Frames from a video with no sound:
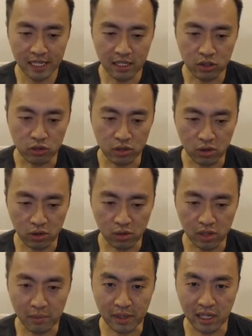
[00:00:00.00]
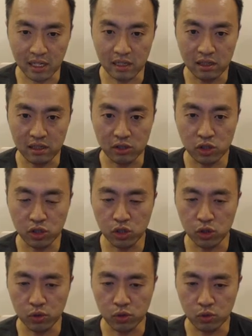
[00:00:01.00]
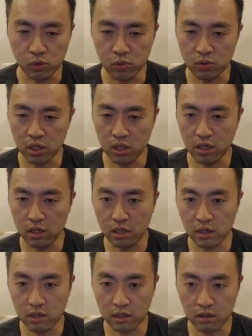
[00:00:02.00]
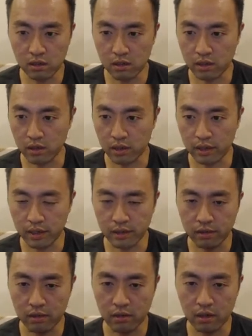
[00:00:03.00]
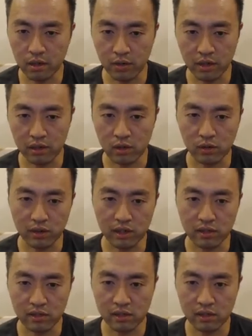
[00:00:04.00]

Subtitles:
So let me kind of show you. Okay, how do I go next?